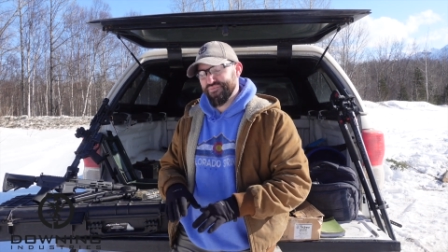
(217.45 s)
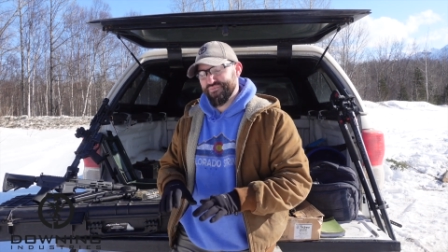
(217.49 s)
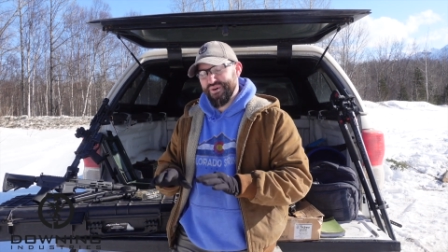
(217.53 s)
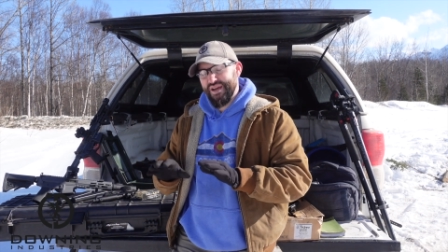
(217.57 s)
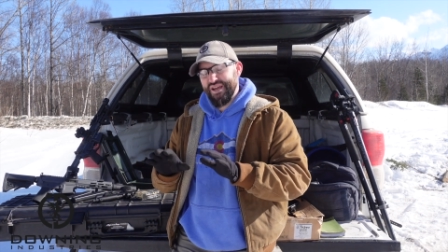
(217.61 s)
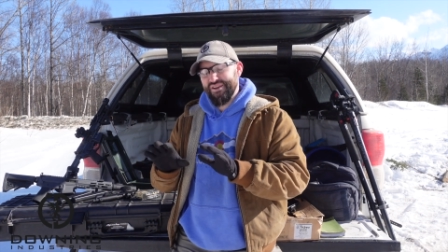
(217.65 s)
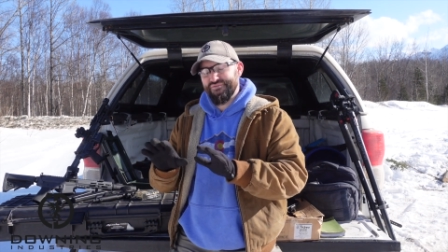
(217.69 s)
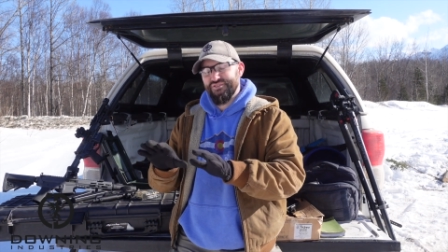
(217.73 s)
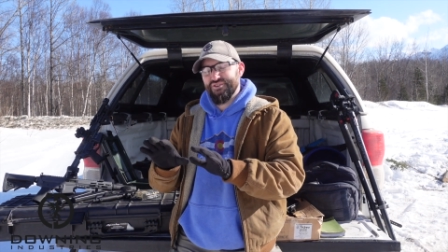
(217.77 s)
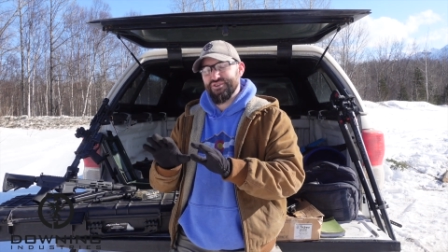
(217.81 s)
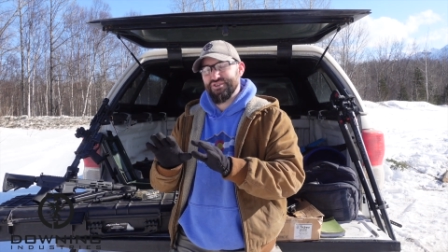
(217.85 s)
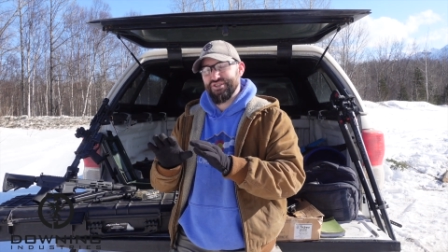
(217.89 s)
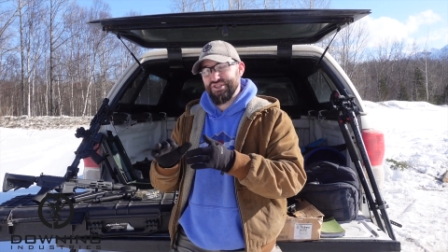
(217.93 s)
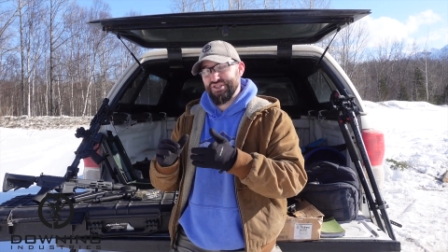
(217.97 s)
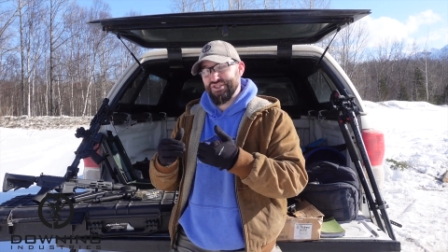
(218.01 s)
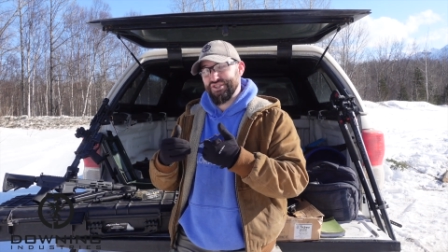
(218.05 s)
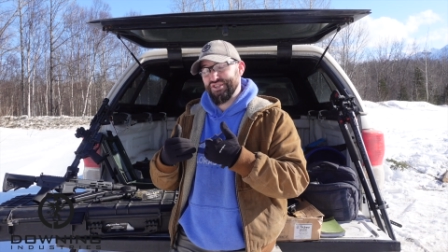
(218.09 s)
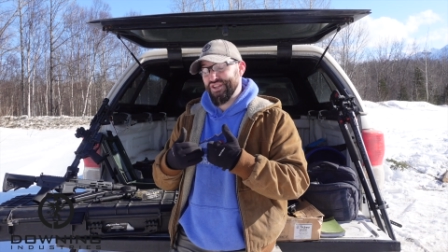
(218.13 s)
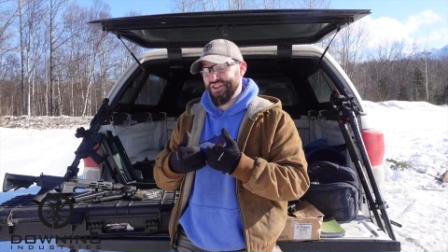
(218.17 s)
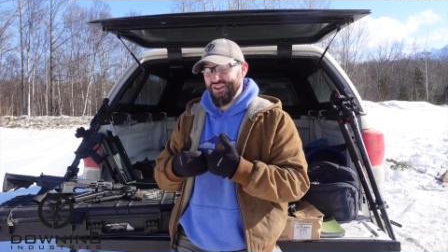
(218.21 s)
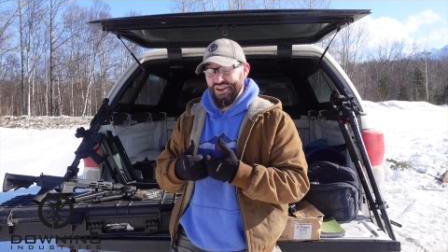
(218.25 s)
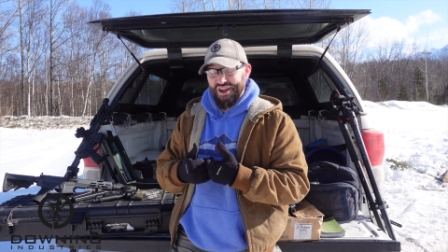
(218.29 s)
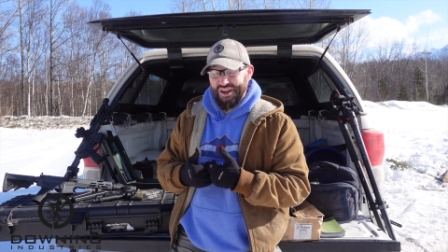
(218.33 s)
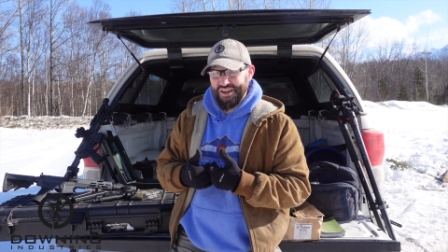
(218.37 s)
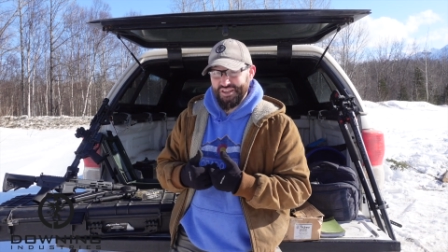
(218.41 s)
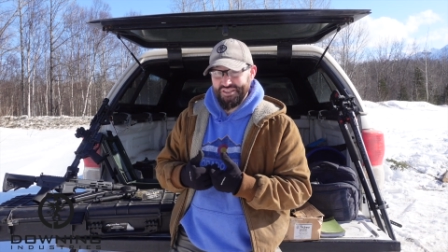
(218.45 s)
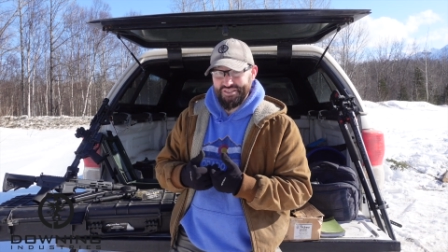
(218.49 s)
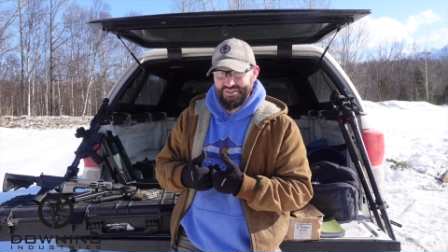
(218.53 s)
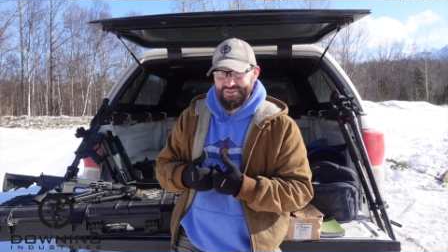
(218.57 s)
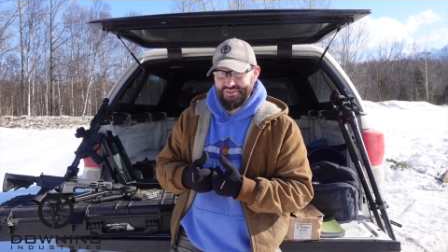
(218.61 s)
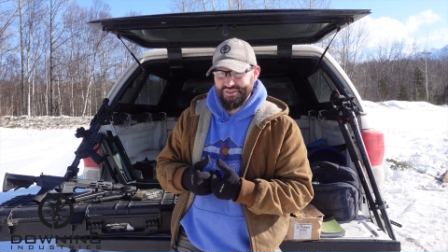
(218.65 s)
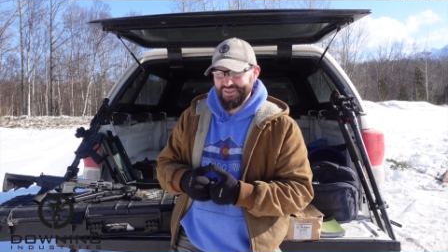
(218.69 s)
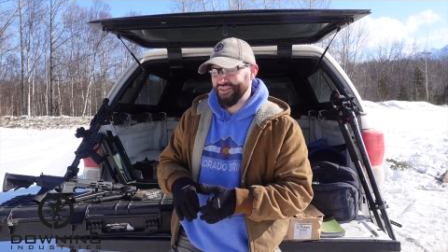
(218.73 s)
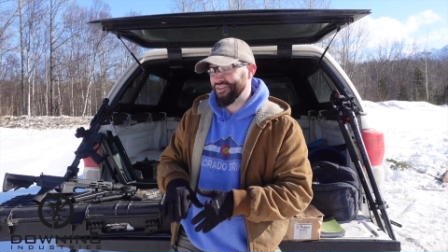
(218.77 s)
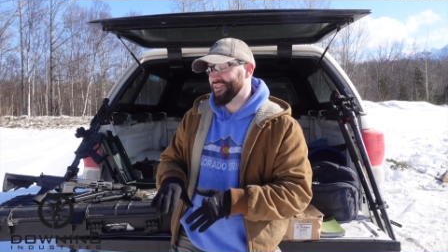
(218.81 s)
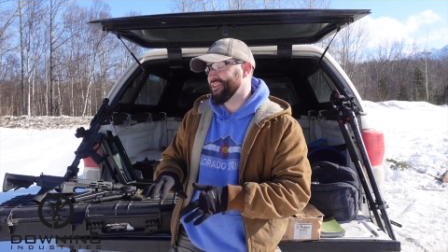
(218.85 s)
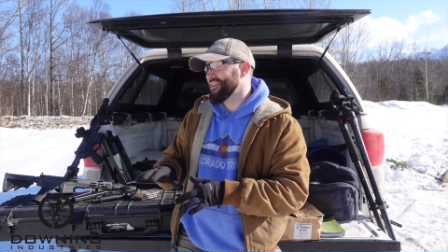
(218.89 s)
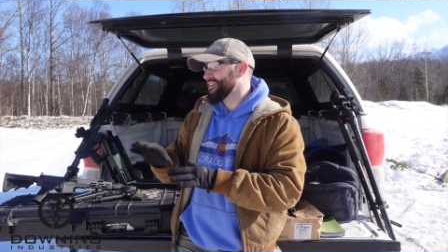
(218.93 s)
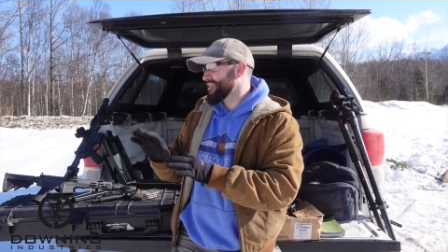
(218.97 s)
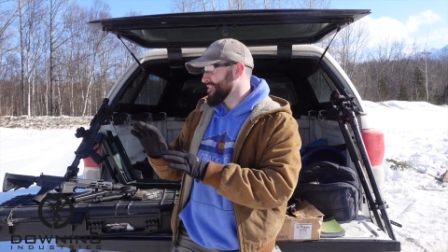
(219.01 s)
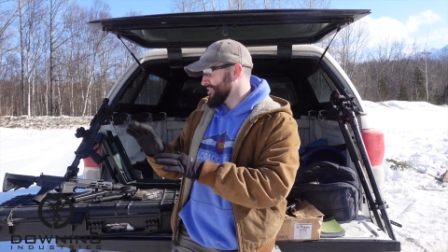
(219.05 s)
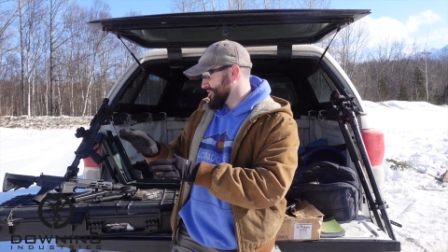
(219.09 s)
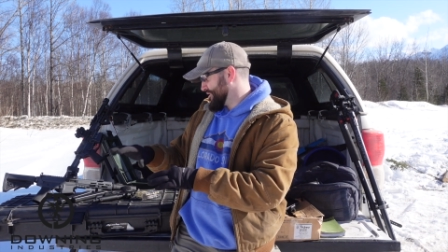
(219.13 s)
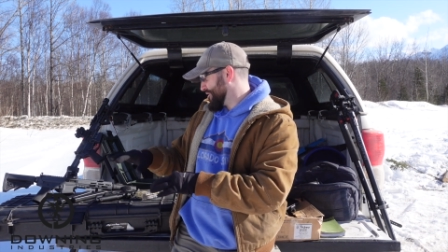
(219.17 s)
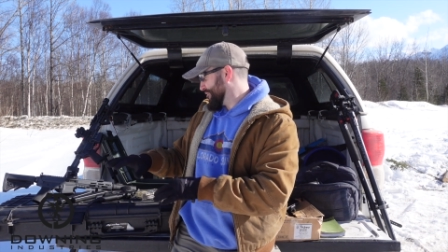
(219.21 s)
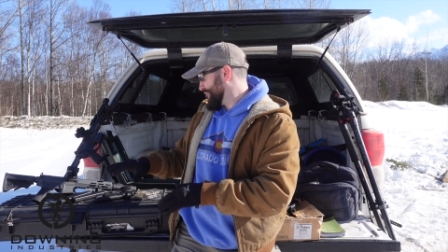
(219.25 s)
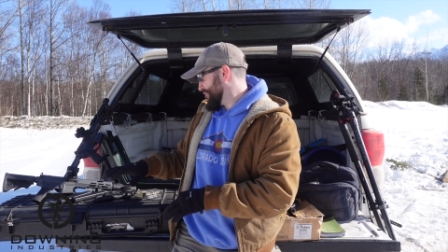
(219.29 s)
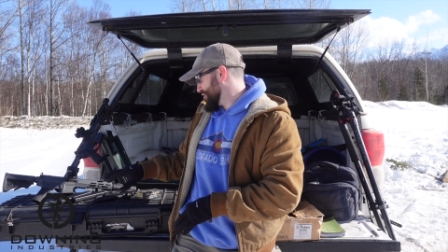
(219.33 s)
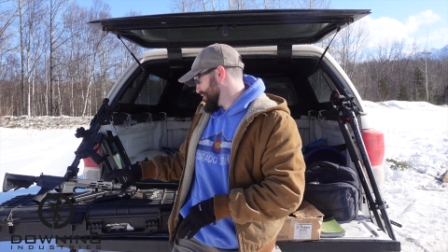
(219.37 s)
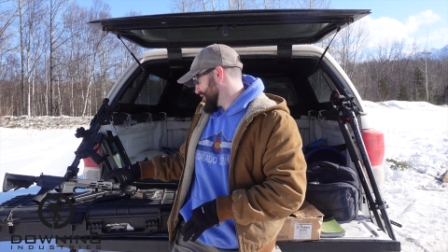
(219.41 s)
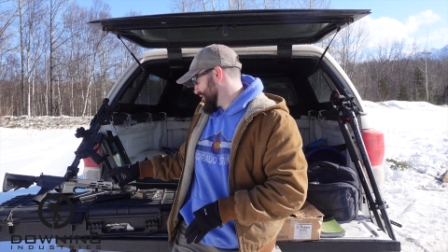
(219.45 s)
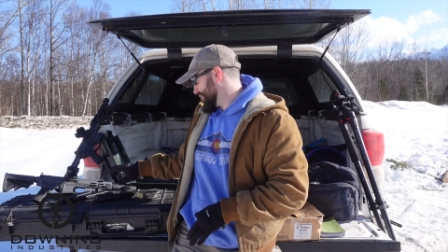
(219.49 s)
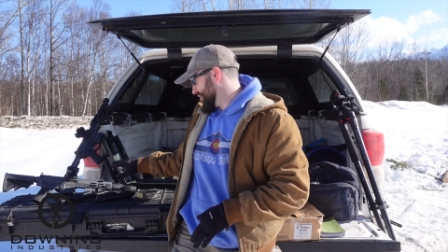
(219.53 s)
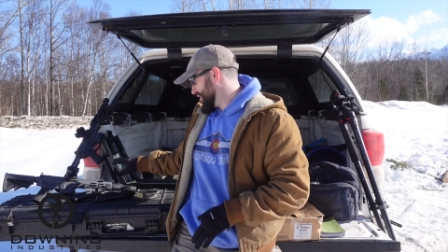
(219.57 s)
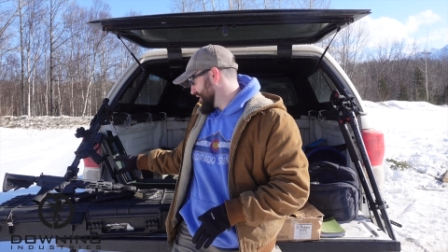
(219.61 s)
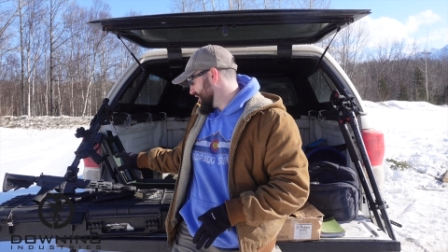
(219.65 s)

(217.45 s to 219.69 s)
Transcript: My version's not as good, so their version of it.